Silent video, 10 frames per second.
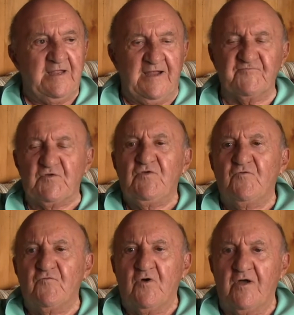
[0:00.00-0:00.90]
after
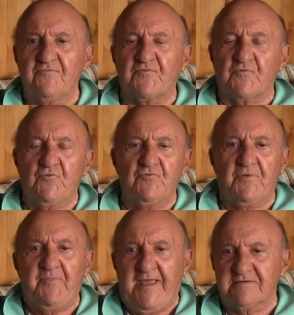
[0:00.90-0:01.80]
you've gone through
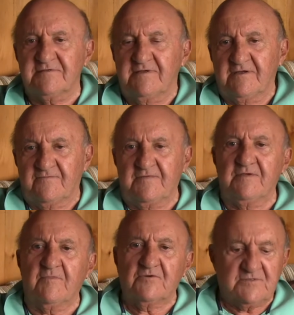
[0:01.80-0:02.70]
the passing of the
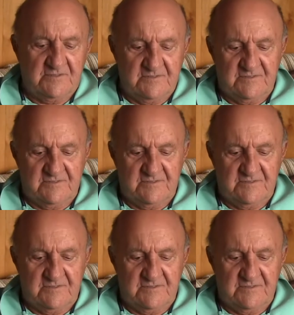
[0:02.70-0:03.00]
emotions